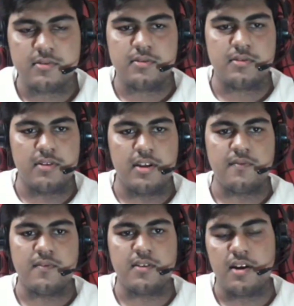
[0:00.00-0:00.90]

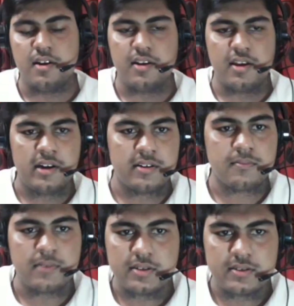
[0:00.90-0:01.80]
navy and air
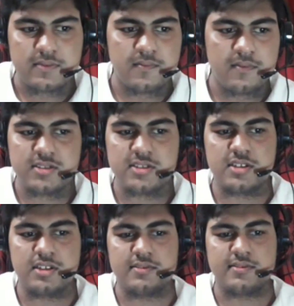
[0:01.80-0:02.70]
but Russia
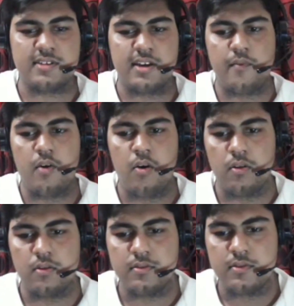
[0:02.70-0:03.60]
doesn't have all